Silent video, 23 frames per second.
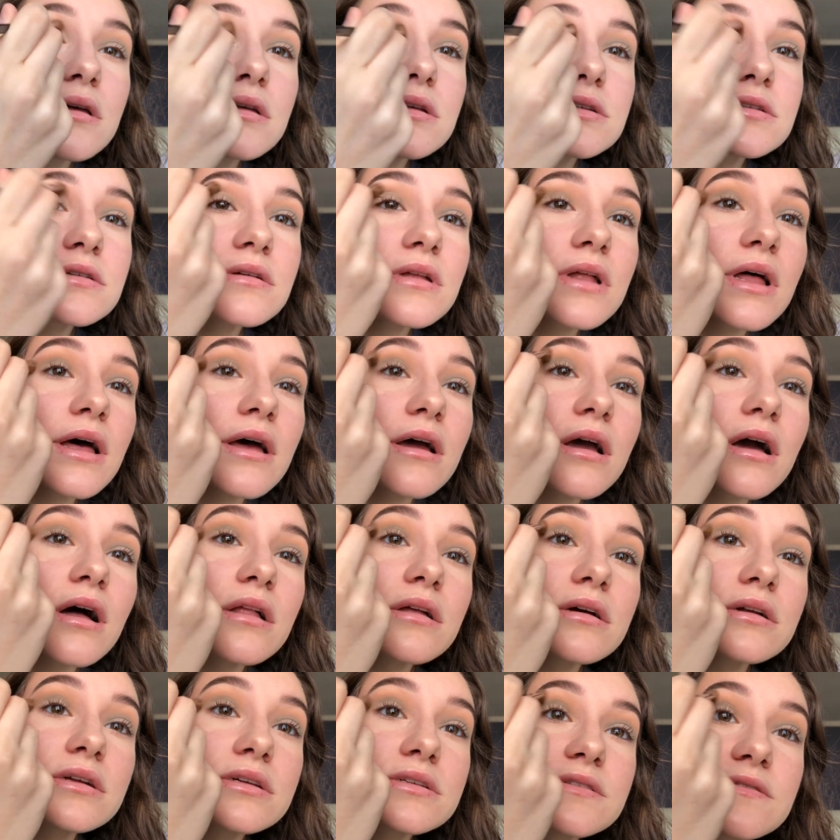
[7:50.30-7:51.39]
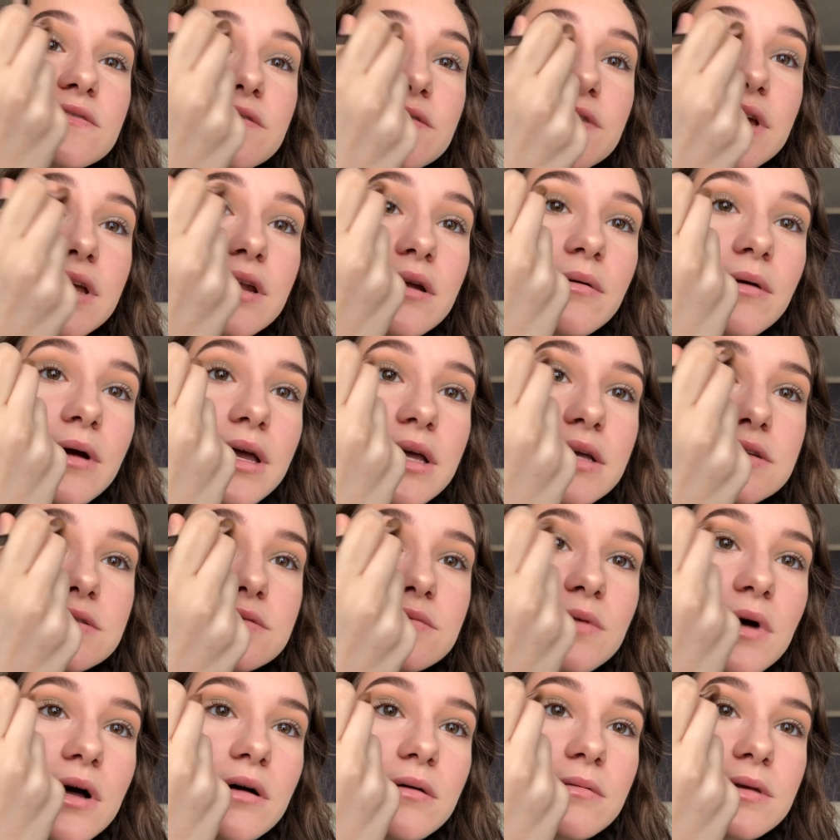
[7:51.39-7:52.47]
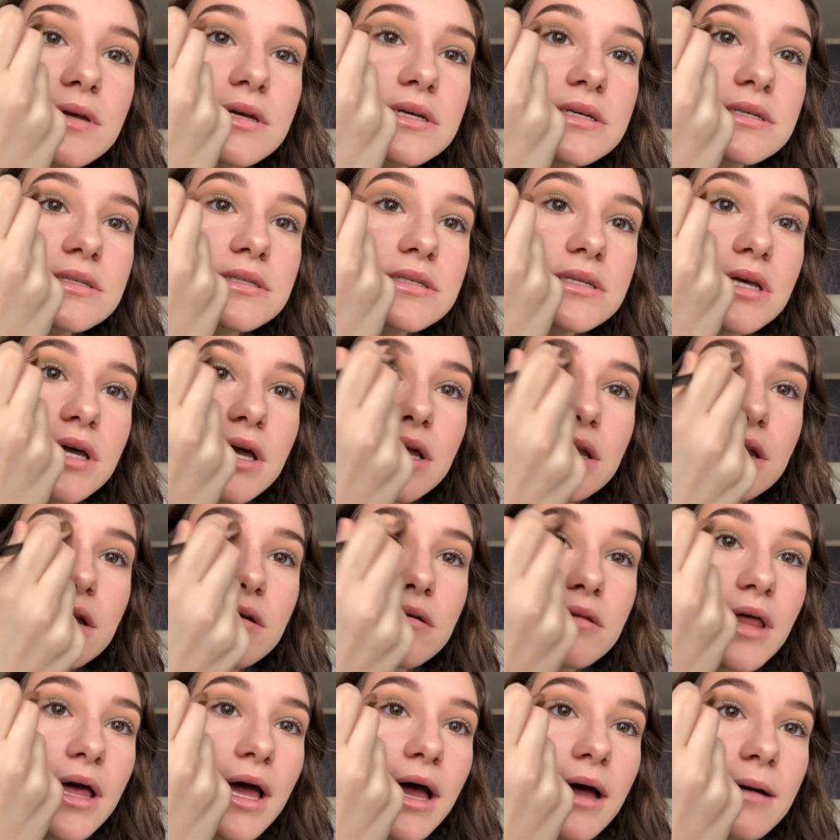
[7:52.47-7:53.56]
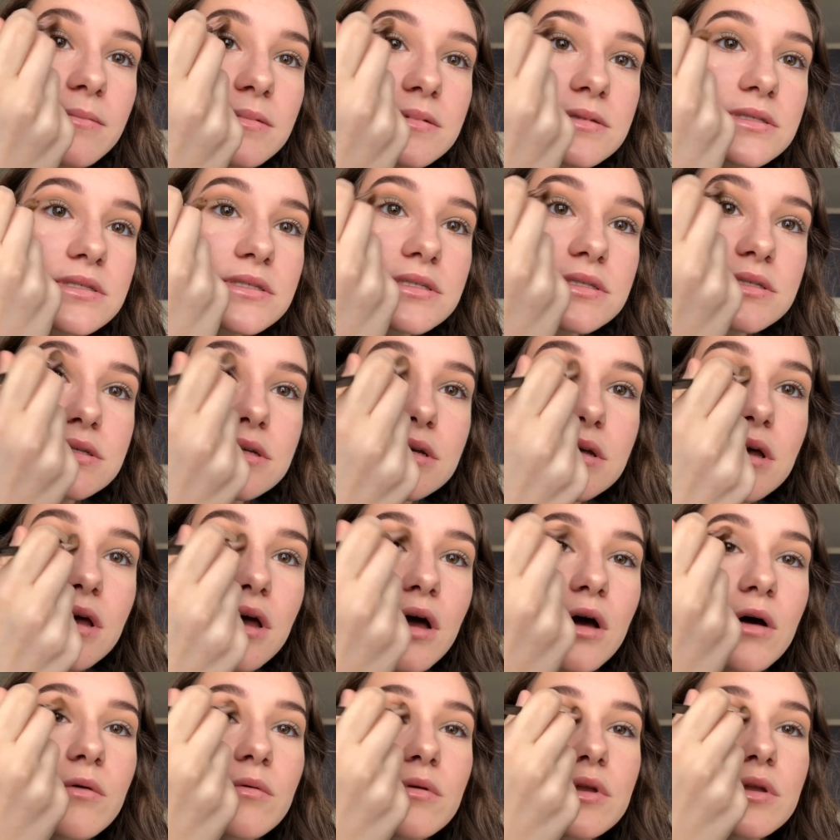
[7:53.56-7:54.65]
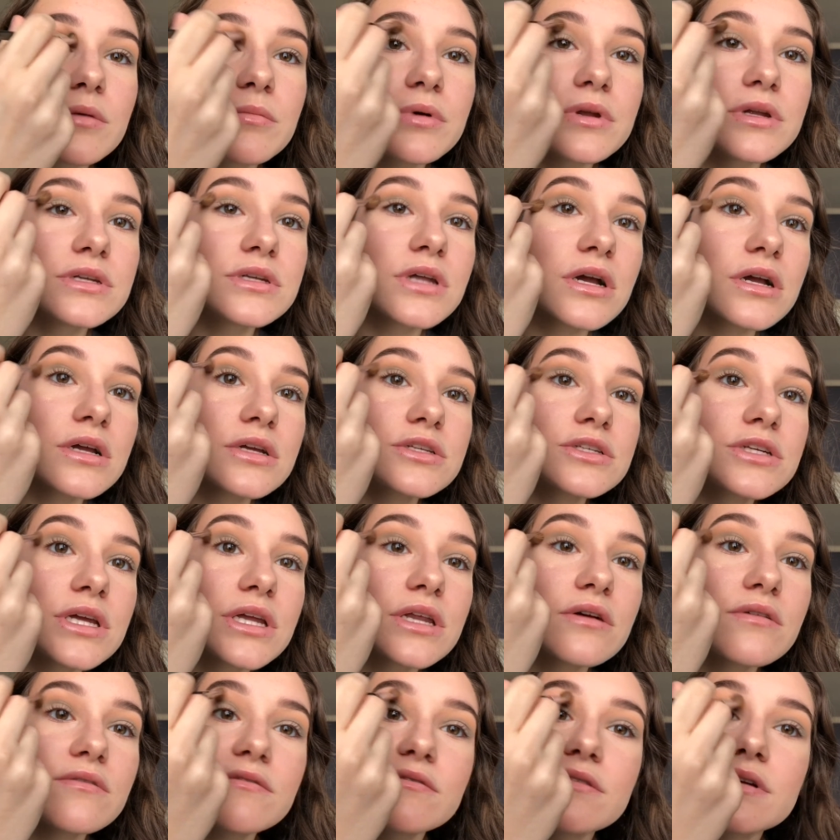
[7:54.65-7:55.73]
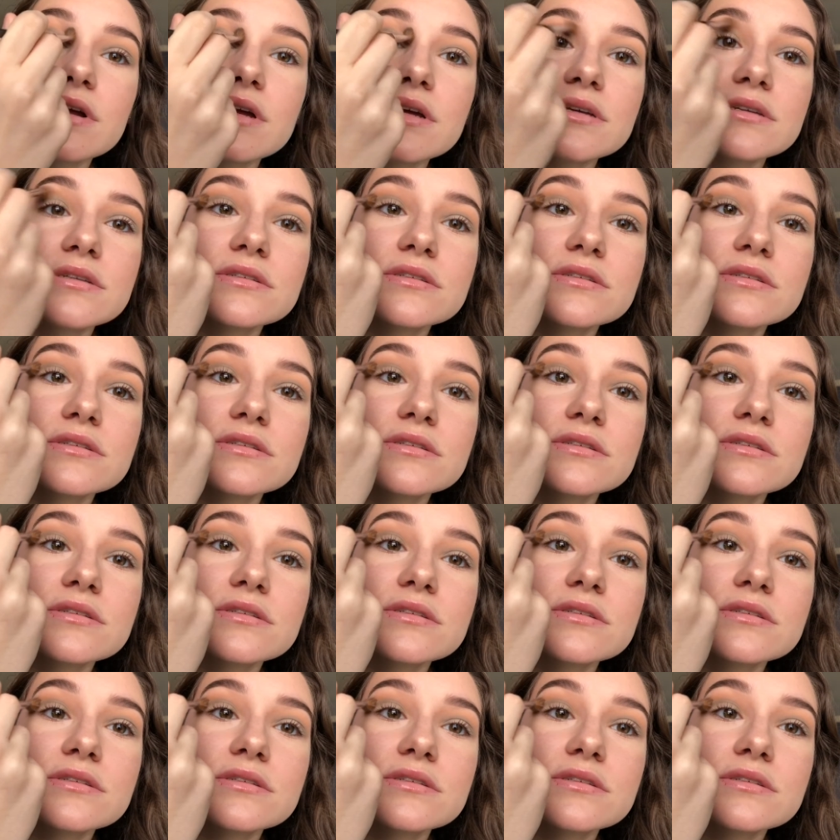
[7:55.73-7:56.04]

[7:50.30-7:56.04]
so that color doesn't fade away as well, because I know that happens when you put a dark shade over it.